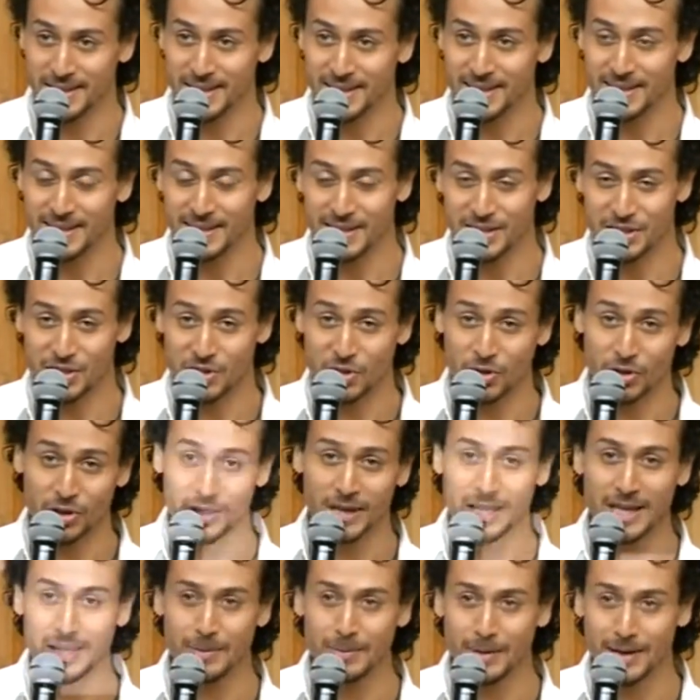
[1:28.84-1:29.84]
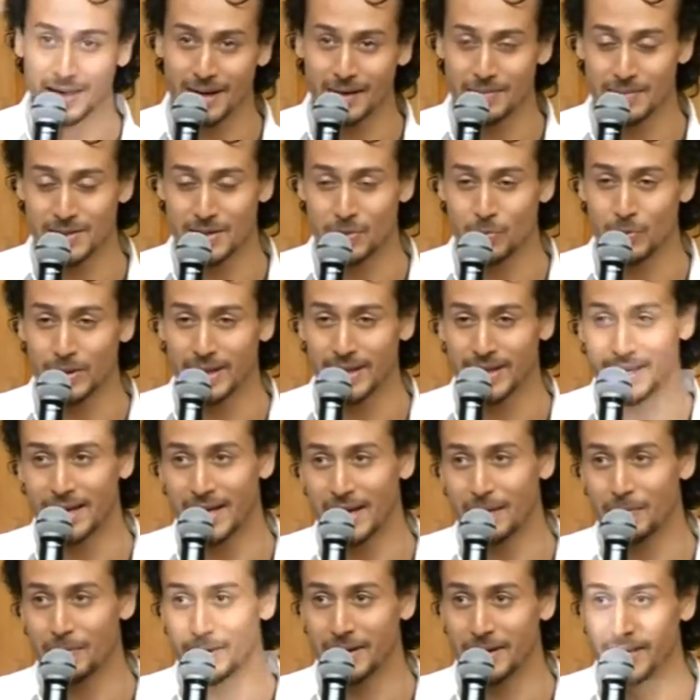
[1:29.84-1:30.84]
the stronger he becomes, the weaker
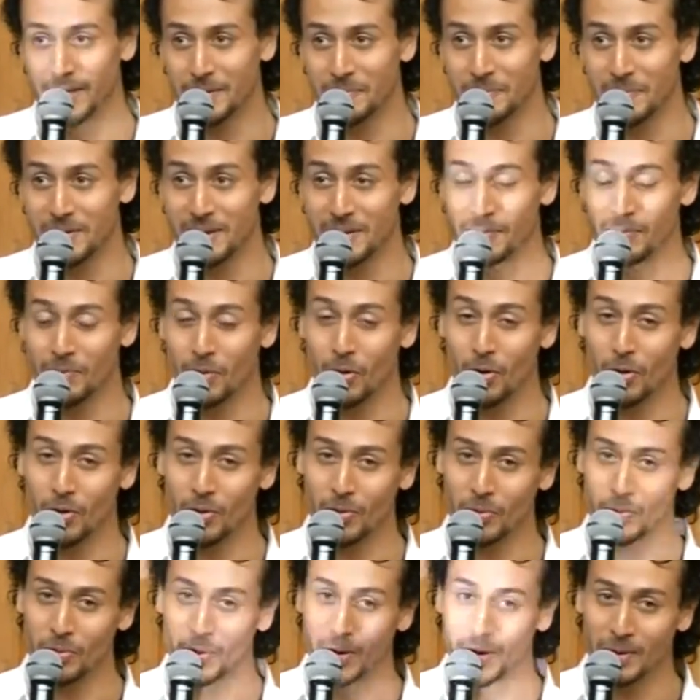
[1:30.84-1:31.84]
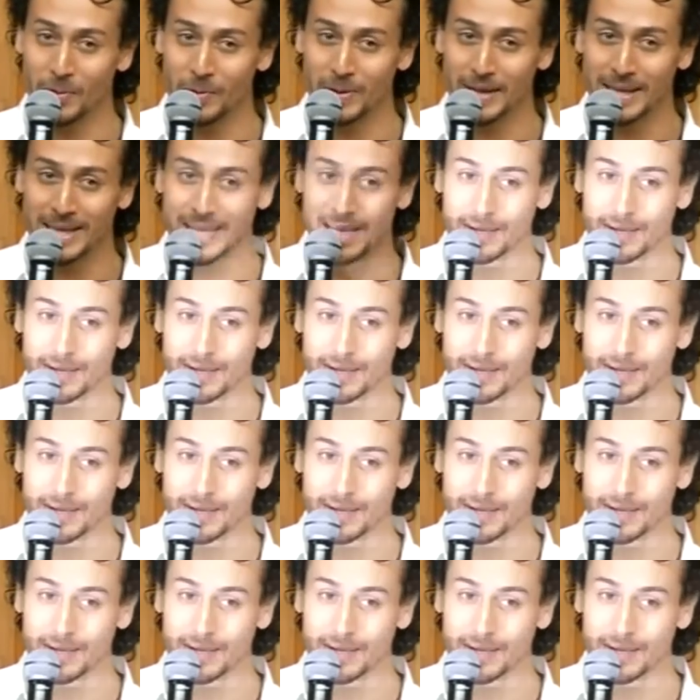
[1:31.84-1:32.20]
I become. And the more we